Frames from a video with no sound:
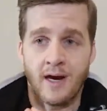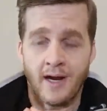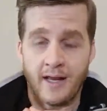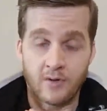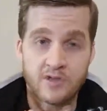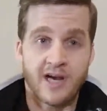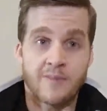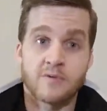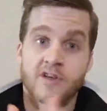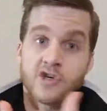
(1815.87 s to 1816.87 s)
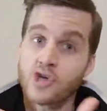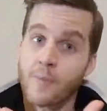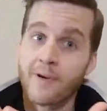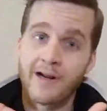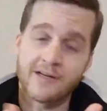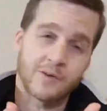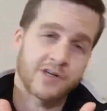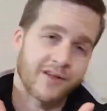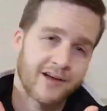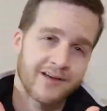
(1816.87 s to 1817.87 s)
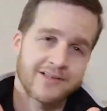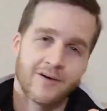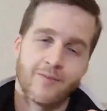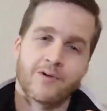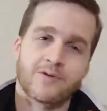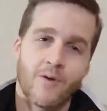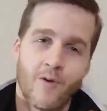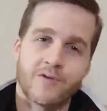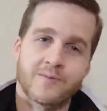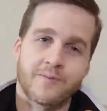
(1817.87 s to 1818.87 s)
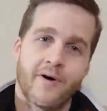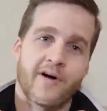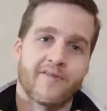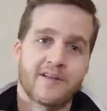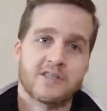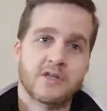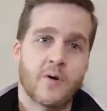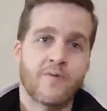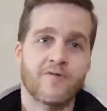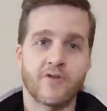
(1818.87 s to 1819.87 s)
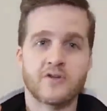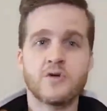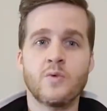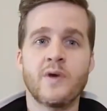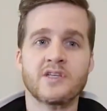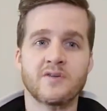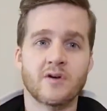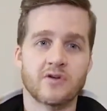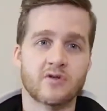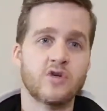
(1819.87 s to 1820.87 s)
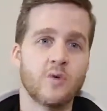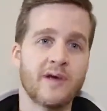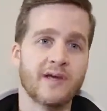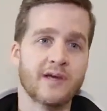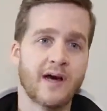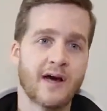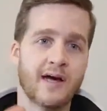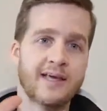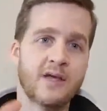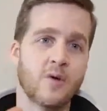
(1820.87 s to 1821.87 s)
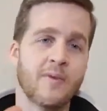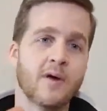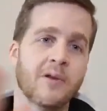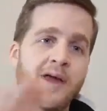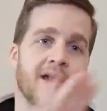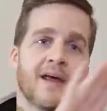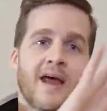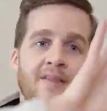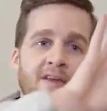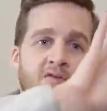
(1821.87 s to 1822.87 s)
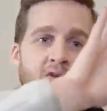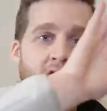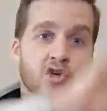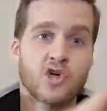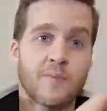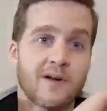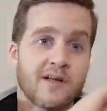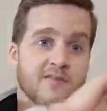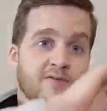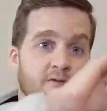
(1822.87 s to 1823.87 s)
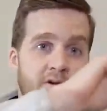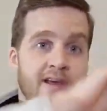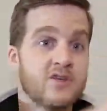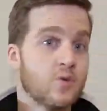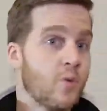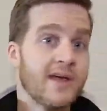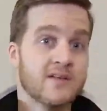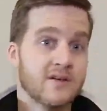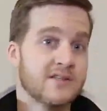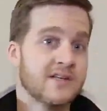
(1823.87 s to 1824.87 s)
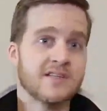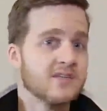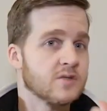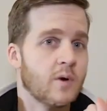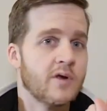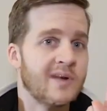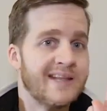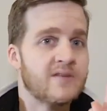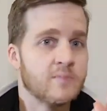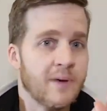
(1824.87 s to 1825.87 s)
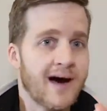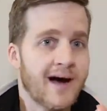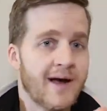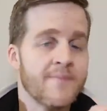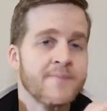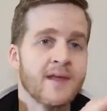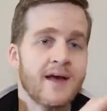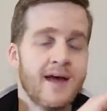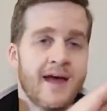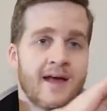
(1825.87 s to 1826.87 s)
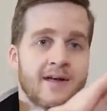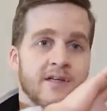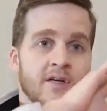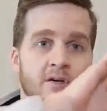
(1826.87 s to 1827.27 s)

It also comes with a shopping list, which I think is the most awesome part of it. So for the 2 weeks, you've got your 2-week keto meal plan, and then you've got a shopping list for each week. So it says this is what you need to buy, and